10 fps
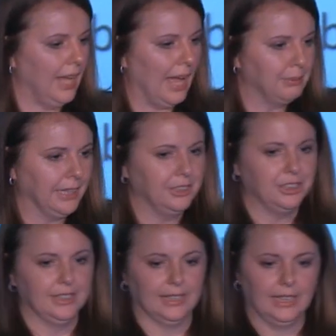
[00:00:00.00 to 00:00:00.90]

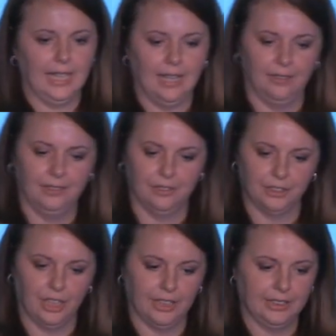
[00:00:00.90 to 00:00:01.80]
applications in the cloud that are
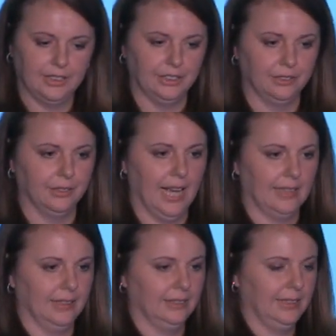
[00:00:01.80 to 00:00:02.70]
talking to
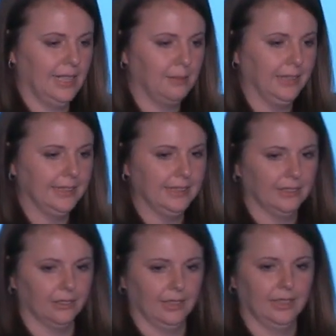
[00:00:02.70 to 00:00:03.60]
databases
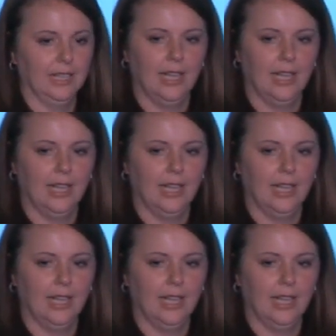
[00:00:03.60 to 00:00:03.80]
that are in